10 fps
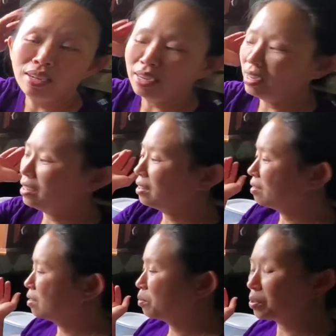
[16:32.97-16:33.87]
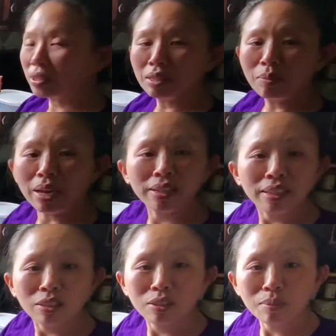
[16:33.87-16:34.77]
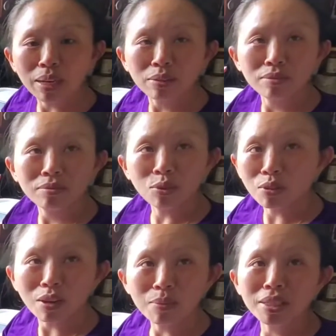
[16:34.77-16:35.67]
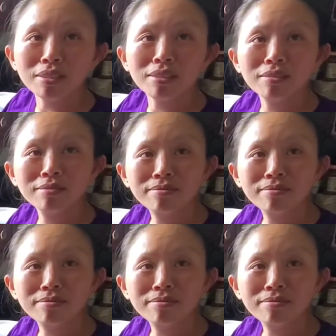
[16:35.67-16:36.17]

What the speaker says: And we'll see you back here in about 45 minutes.